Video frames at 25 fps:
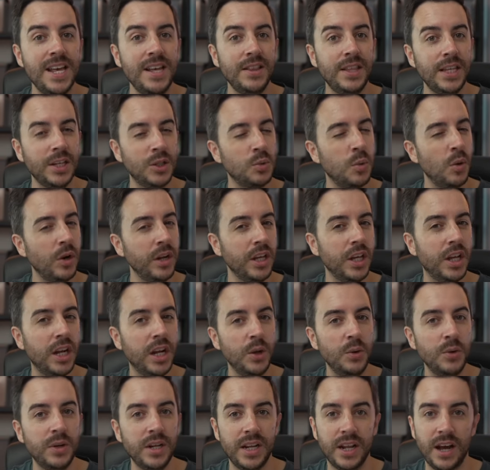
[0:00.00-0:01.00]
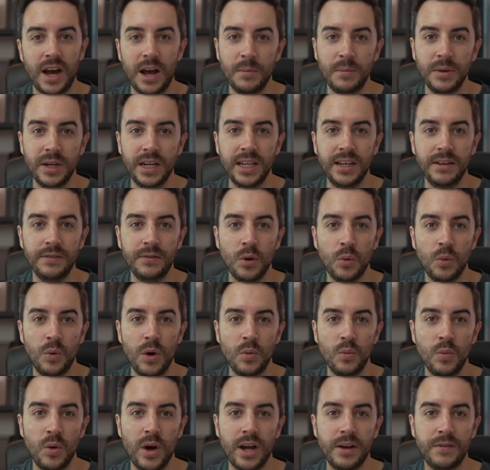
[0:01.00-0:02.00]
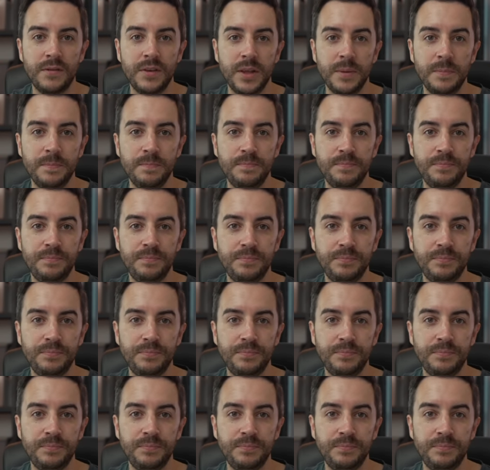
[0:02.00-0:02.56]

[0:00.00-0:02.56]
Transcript: this one included, I believe, won't work for them.